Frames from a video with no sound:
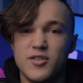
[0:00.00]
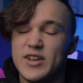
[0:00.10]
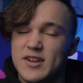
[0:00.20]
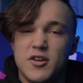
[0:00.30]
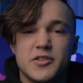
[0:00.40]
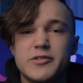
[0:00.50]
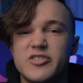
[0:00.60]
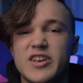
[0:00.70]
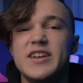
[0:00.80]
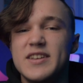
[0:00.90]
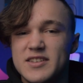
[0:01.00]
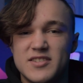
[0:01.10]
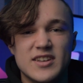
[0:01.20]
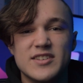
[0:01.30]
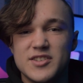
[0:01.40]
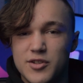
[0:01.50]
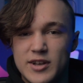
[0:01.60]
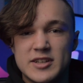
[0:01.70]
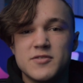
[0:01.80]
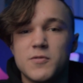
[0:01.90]
Like, on their site, it says it
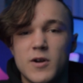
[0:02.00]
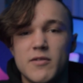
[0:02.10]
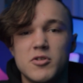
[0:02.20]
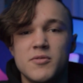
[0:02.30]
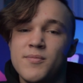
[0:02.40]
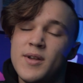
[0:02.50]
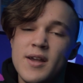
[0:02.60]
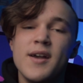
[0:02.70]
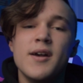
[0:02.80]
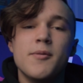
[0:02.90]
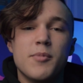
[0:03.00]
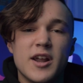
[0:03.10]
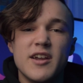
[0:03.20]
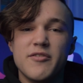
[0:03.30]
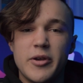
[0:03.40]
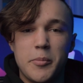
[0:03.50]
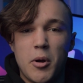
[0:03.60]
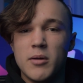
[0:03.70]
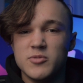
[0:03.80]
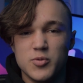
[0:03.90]
lasts forever, but I have had
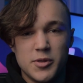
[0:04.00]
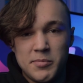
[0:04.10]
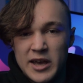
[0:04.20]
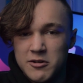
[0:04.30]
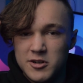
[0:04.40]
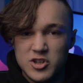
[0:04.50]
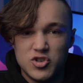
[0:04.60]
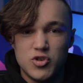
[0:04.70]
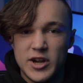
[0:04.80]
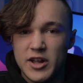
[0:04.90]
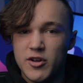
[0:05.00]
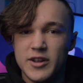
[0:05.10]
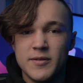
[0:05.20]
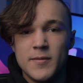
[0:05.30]
problems with the battery just draining. Like,